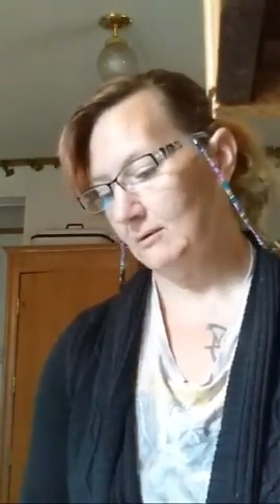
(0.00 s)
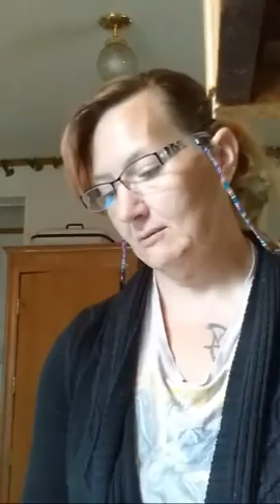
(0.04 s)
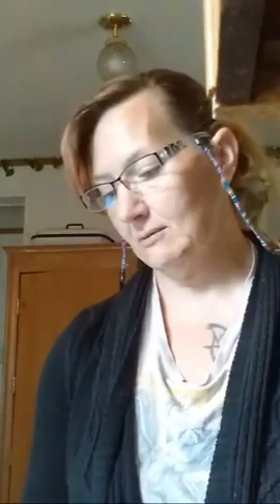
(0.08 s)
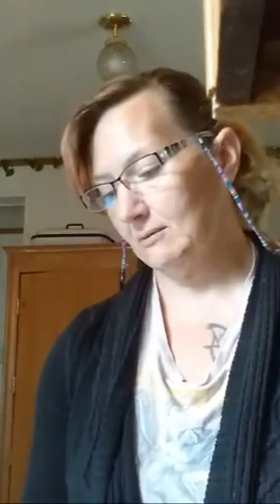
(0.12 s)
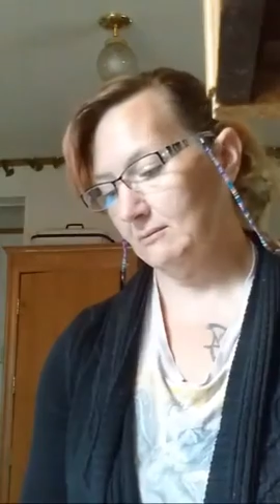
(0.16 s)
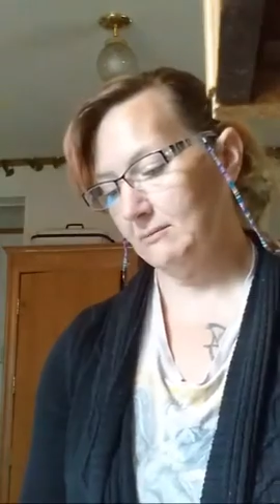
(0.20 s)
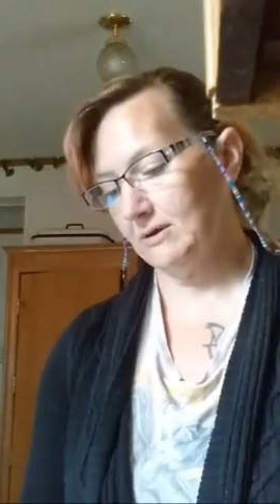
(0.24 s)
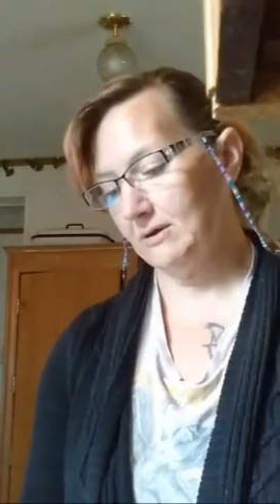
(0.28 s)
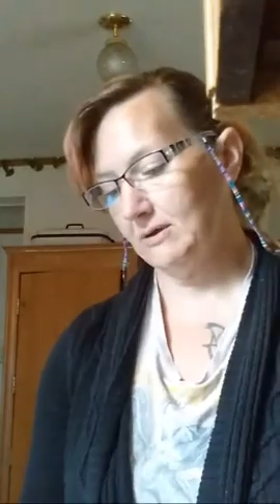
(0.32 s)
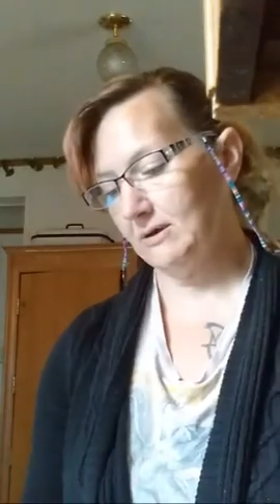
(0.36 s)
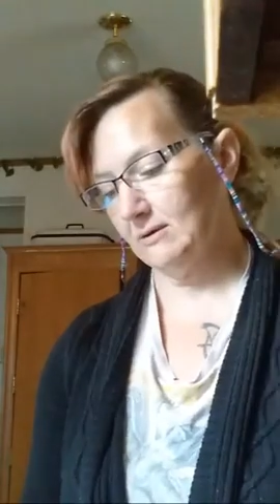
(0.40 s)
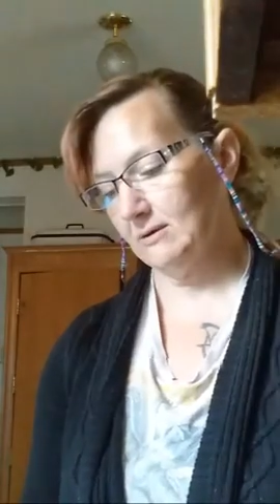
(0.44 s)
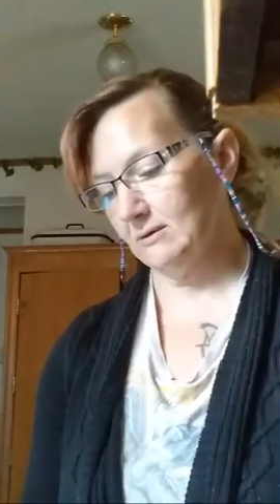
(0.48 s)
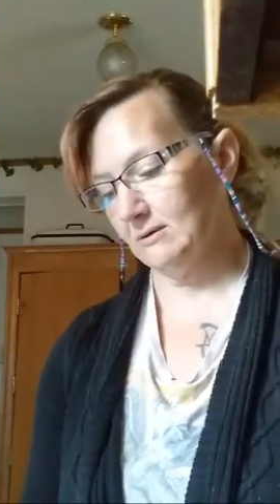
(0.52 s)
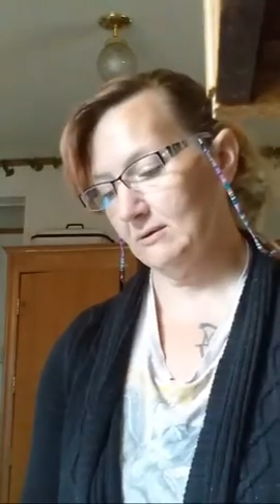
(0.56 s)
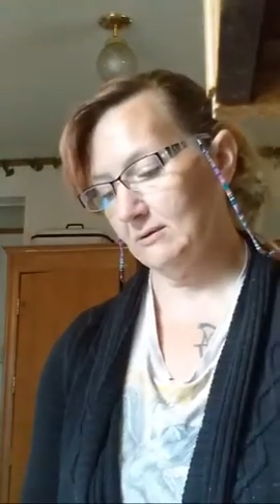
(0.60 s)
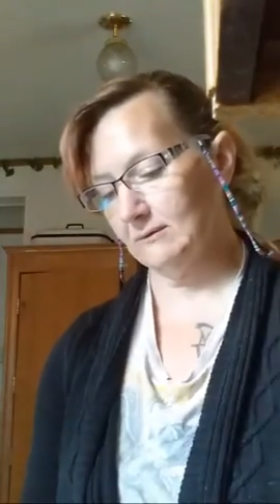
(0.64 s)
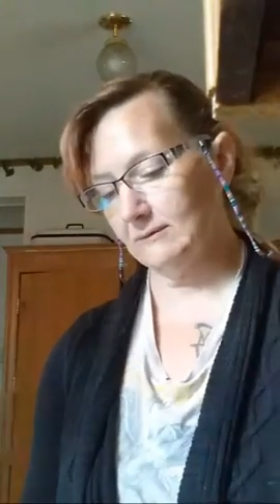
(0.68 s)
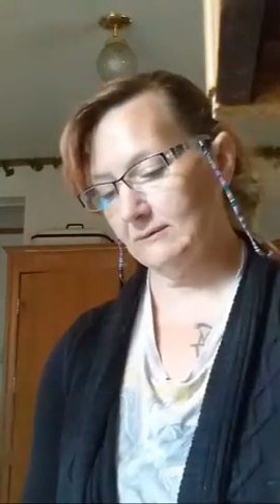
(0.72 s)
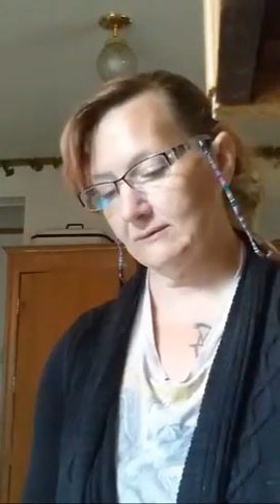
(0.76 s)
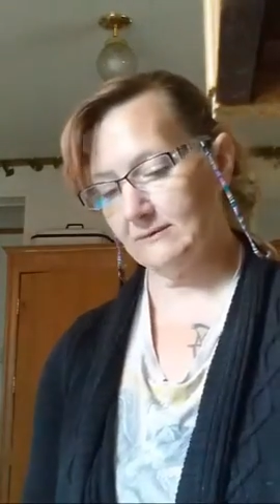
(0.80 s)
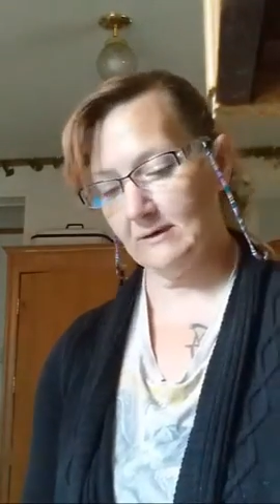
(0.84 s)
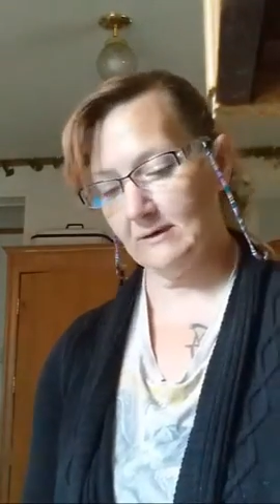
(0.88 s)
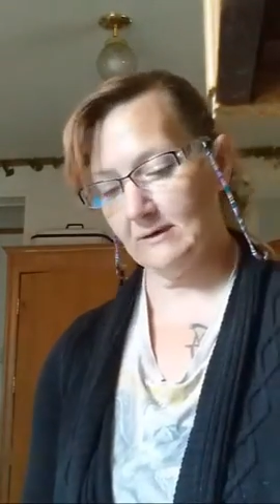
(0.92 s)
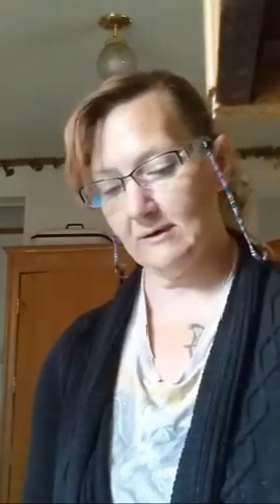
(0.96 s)
meal,
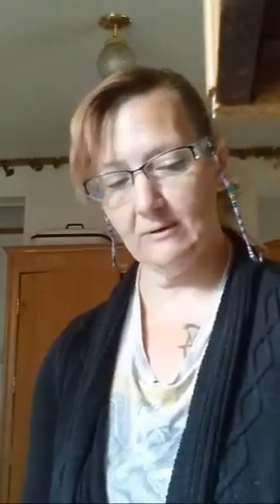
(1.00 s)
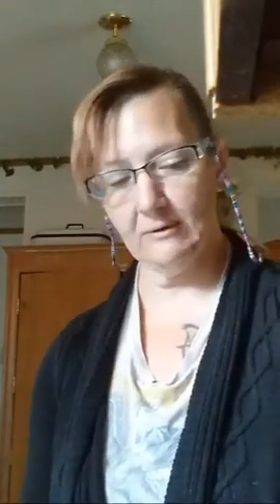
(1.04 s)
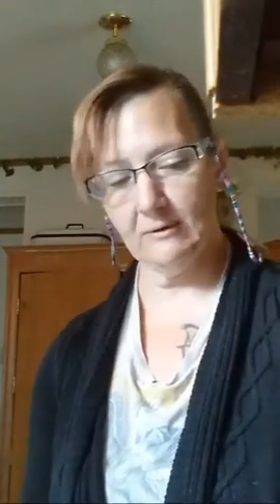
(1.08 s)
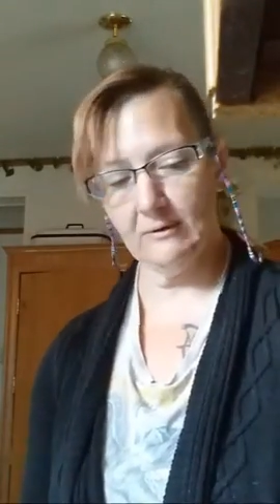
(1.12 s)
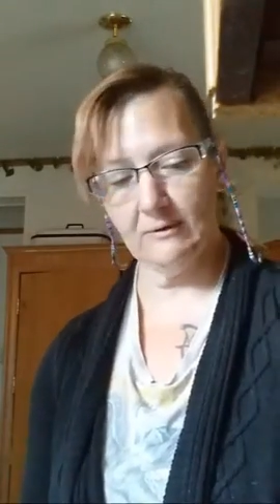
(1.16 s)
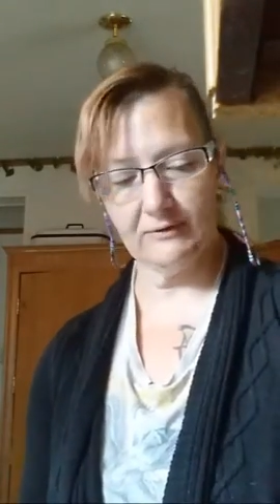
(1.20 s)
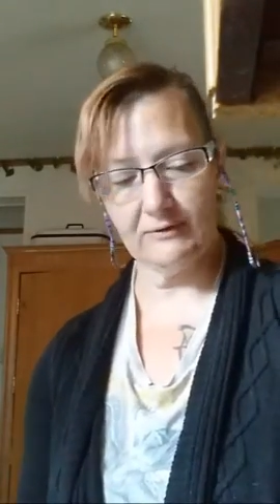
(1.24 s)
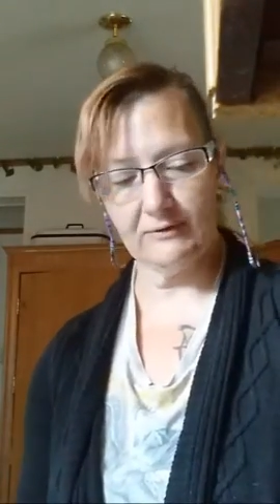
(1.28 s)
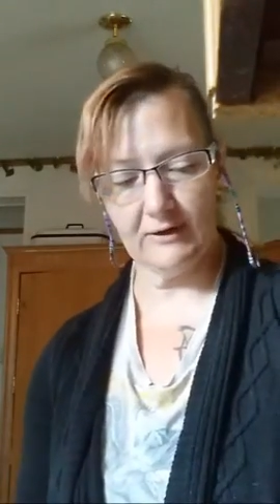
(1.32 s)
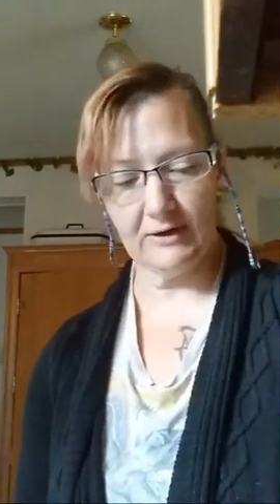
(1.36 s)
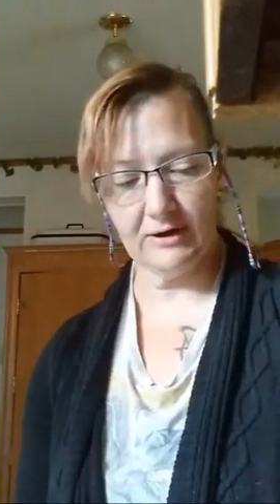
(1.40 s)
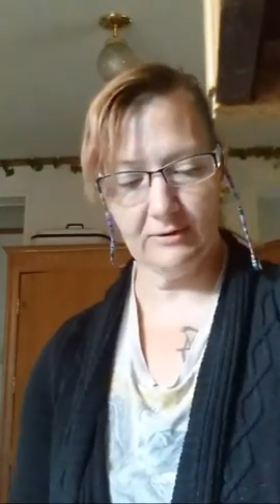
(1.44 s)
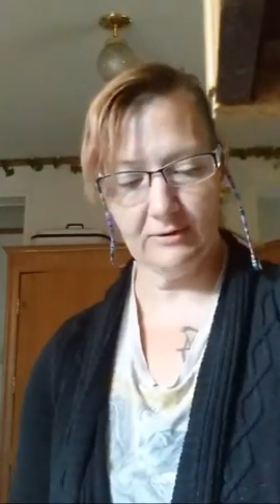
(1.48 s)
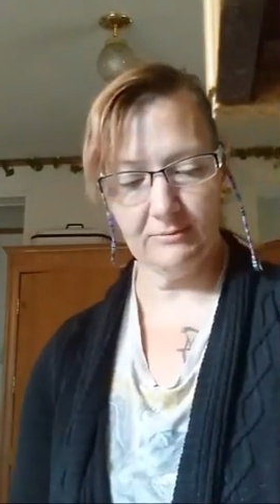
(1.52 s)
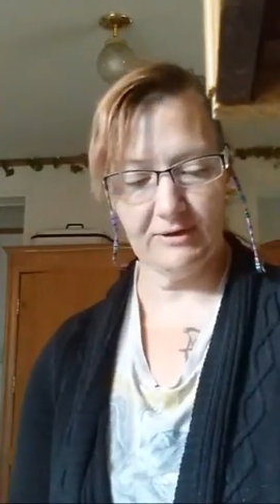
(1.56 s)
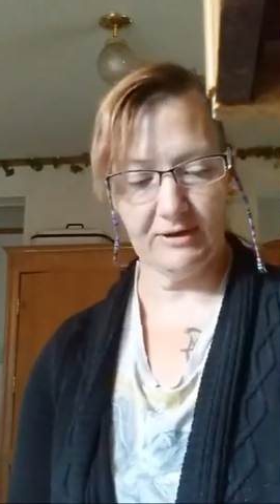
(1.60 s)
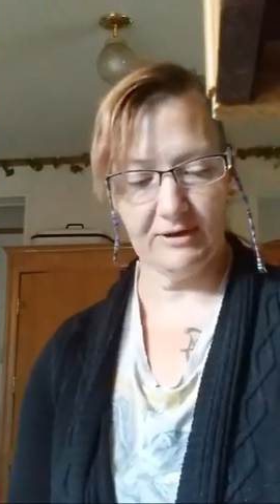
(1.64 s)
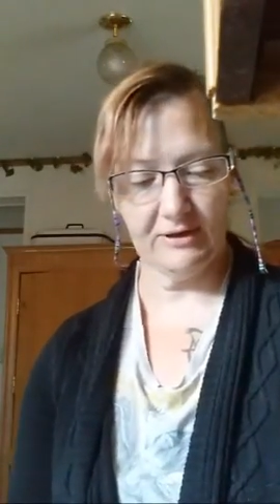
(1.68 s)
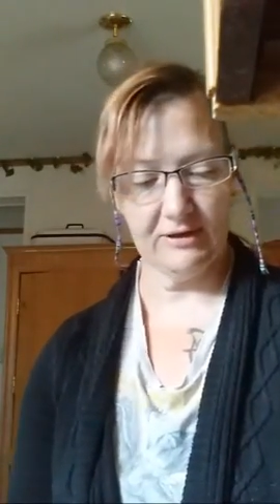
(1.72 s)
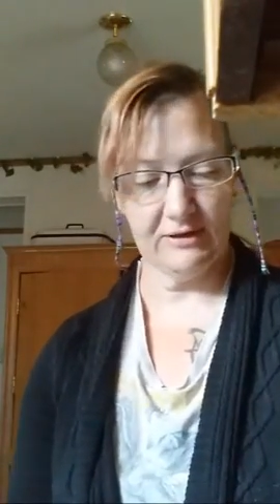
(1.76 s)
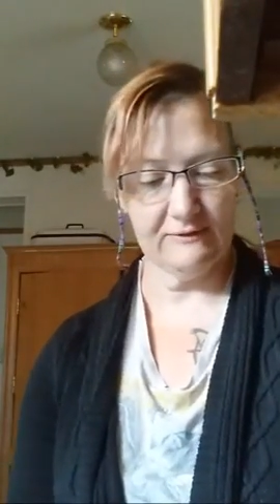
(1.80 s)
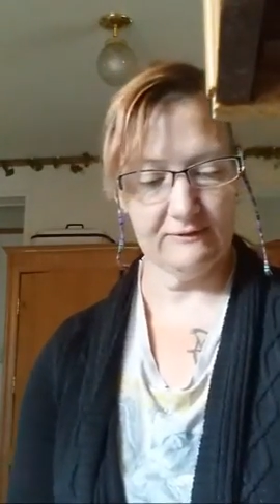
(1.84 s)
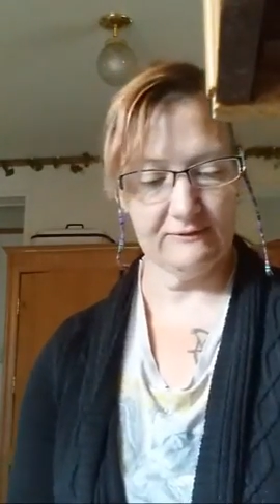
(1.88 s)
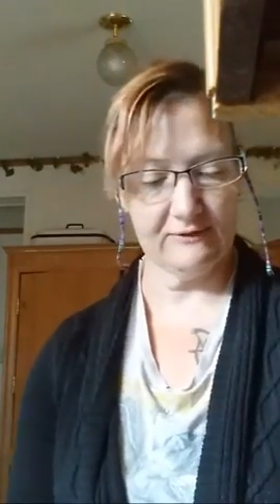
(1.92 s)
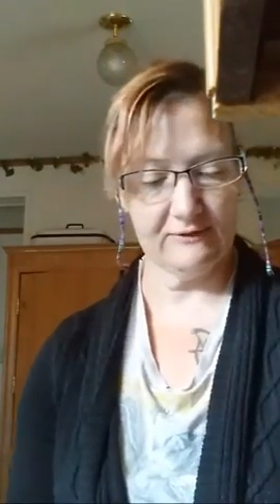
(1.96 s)
so I thought it'd be
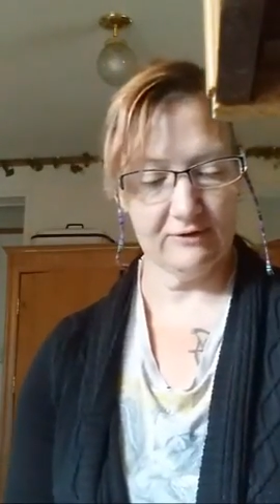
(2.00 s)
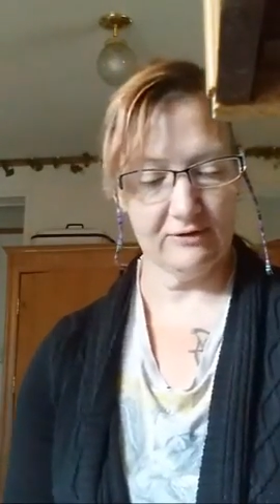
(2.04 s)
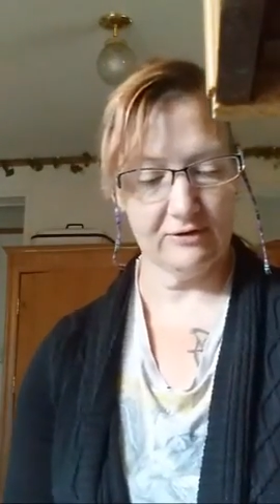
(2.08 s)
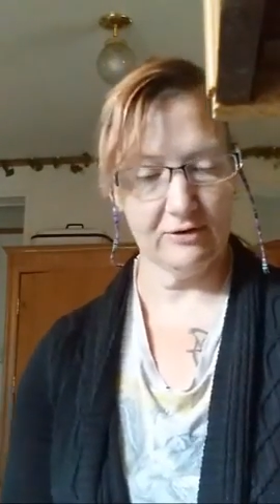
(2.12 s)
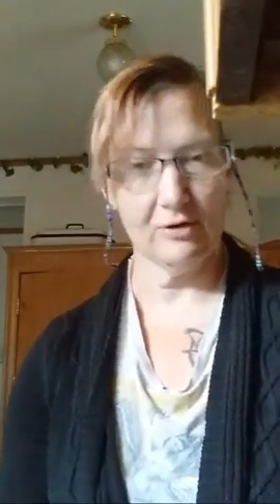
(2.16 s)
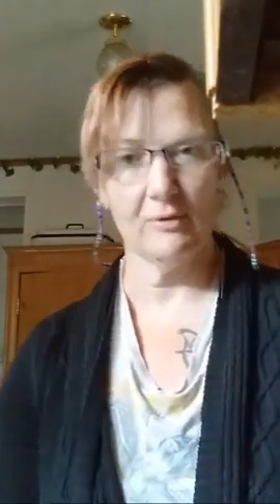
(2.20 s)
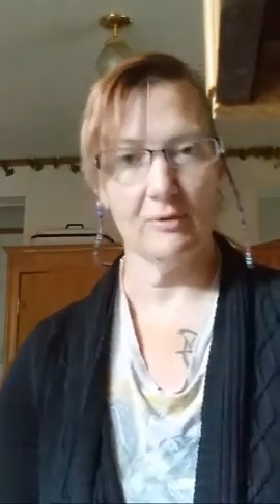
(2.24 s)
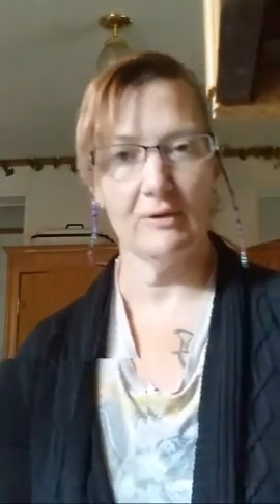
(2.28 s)
easier to go